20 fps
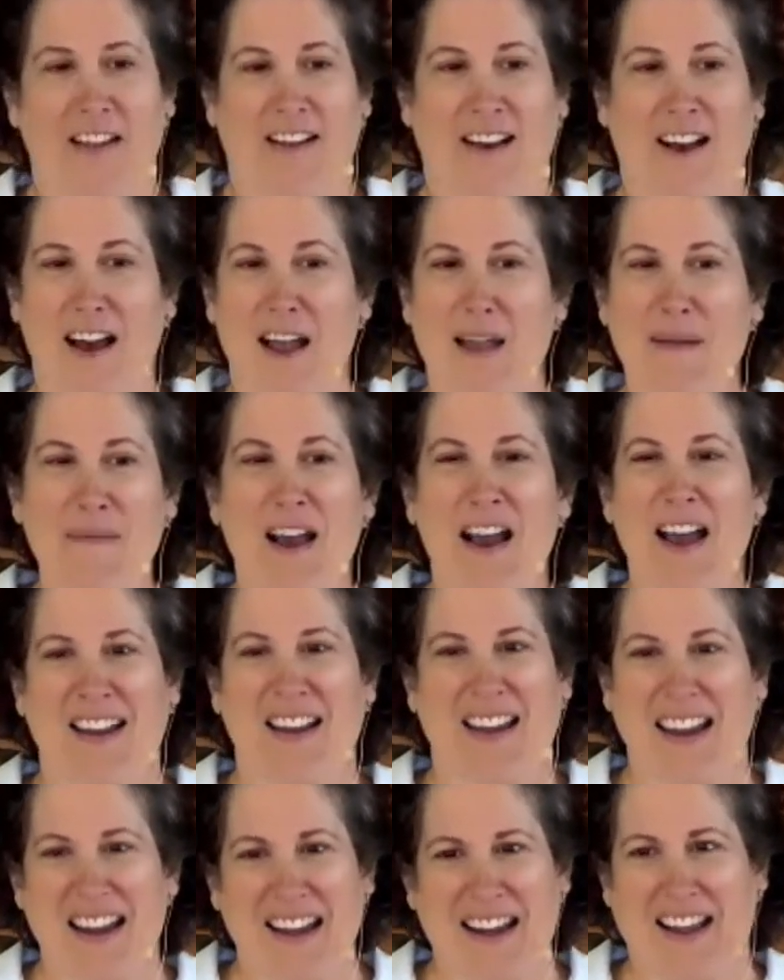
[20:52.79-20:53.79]
"I'm not
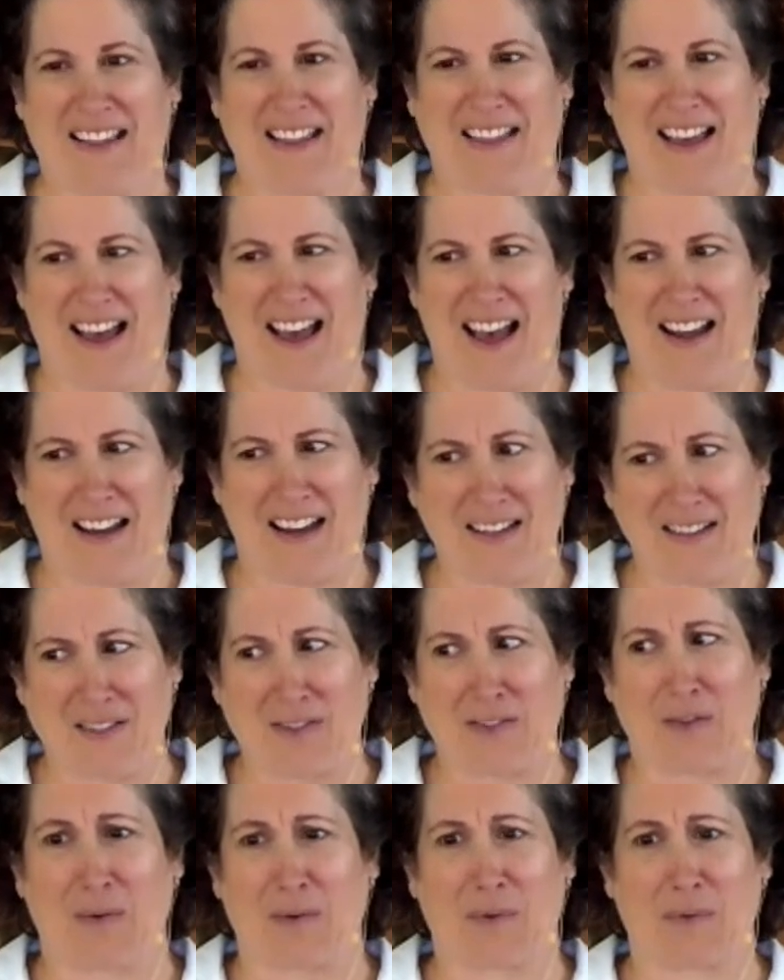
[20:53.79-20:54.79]
eating that. It's
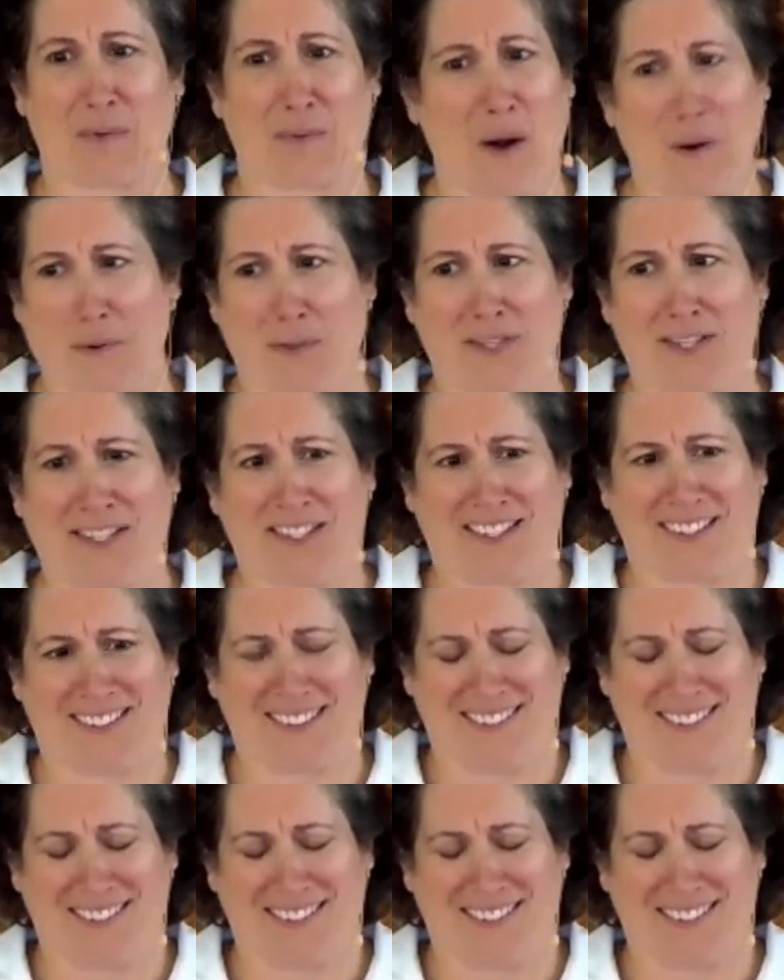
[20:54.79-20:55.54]
gross."